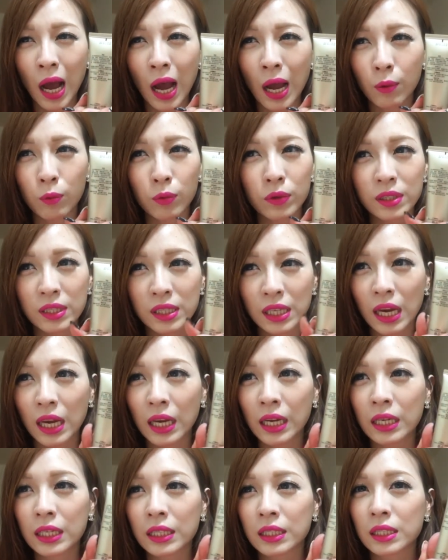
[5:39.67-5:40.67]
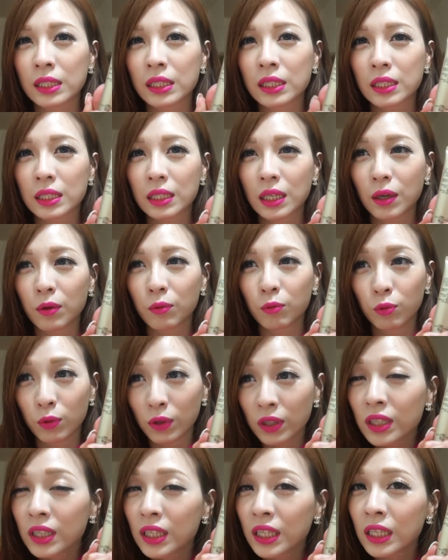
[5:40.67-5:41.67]
I would say it's
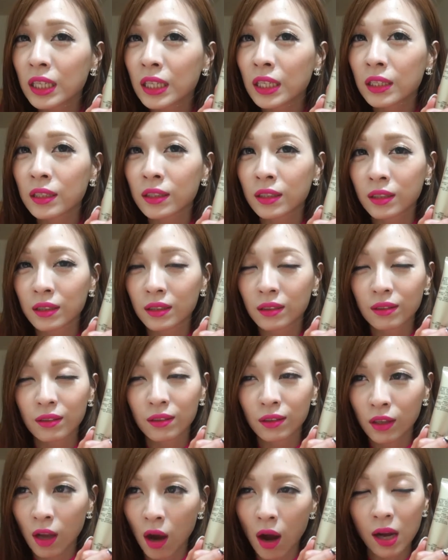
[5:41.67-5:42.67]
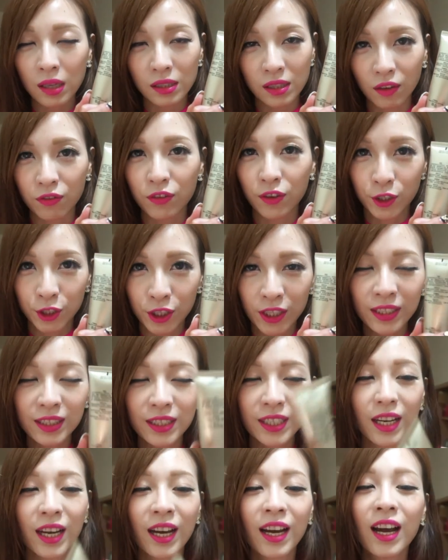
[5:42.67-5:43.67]
really not
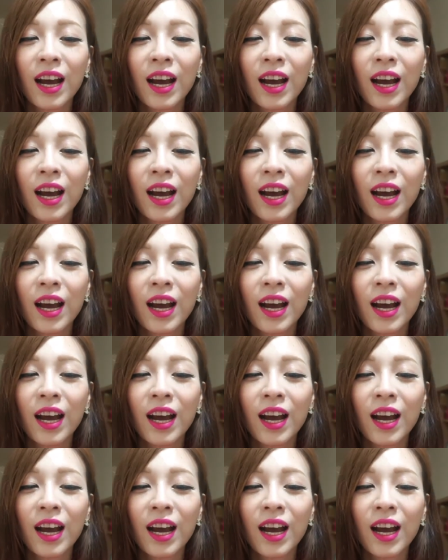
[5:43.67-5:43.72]
sufficient